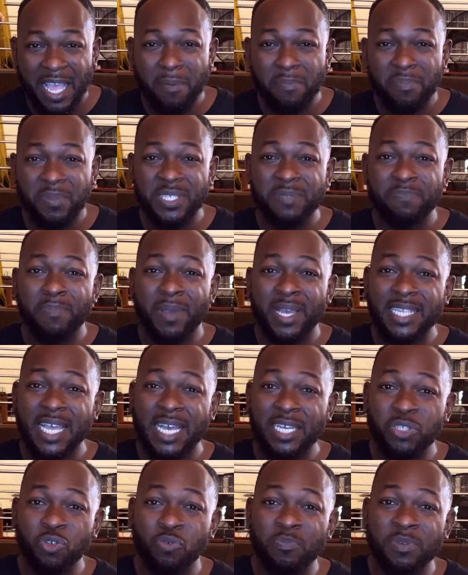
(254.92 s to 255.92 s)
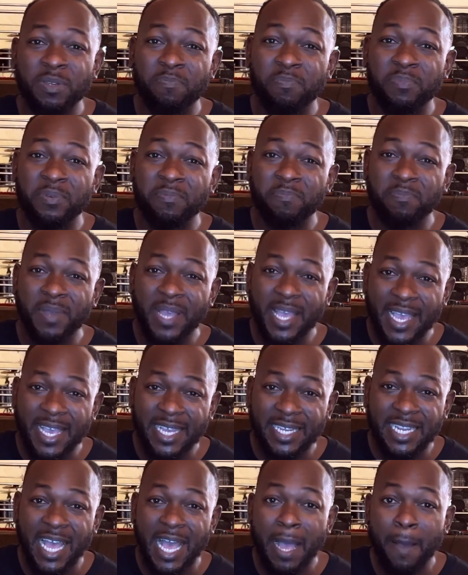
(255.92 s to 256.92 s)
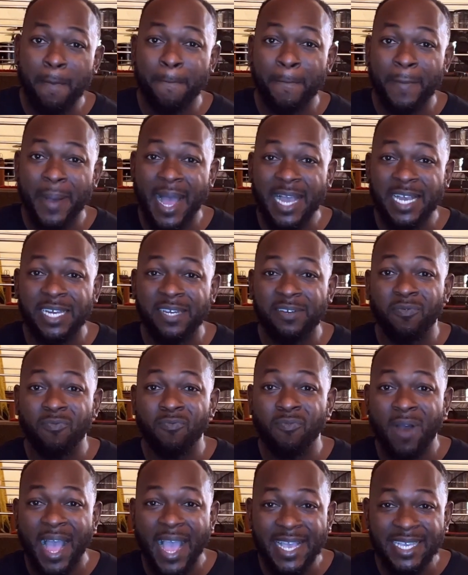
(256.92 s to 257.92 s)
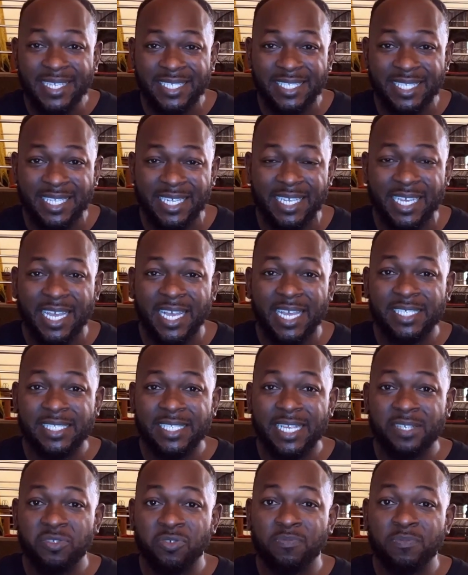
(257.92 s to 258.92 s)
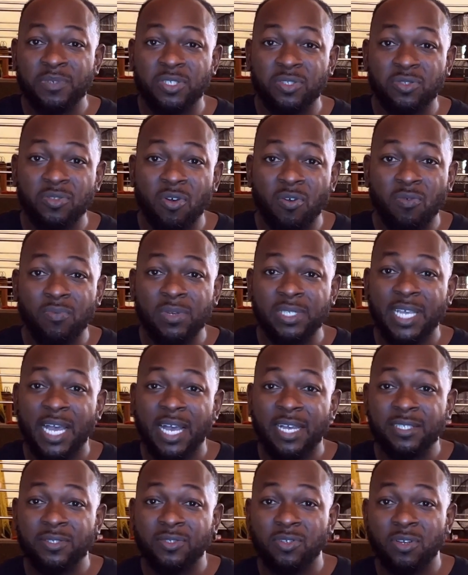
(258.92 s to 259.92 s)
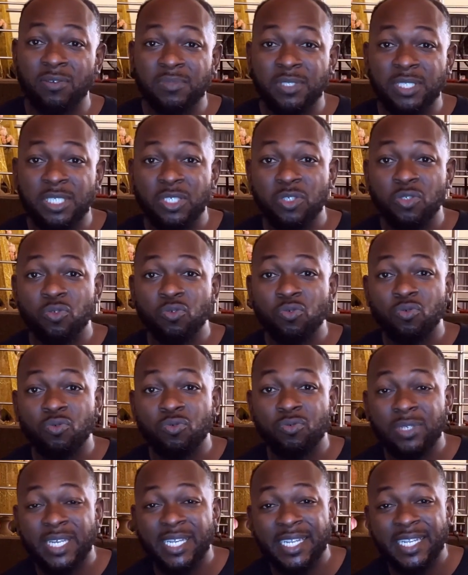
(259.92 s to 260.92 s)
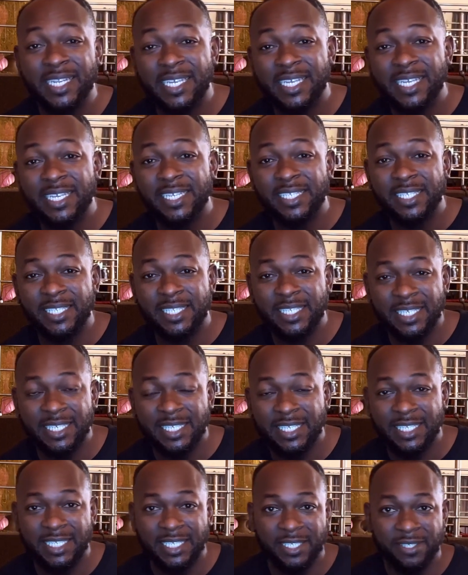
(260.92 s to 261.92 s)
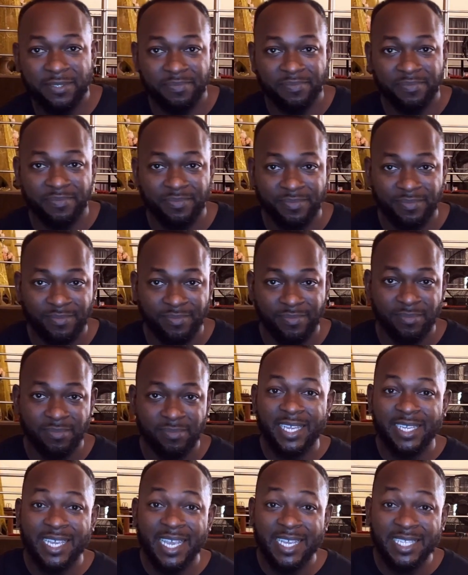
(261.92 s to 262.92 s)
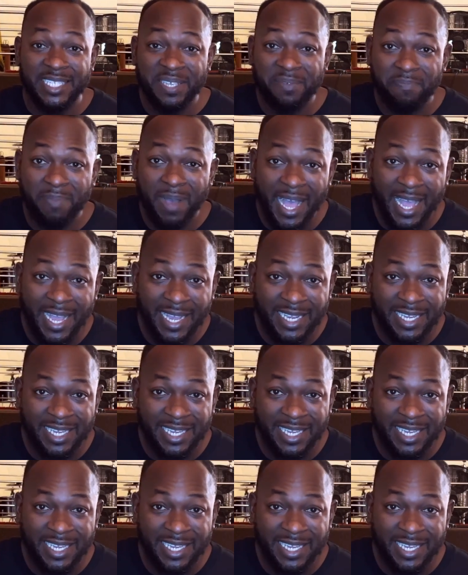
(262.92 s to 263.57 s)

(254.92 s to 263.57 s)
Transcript: It's better to be prepared and pack wisely than to be stuck without something you really need. Get a bag.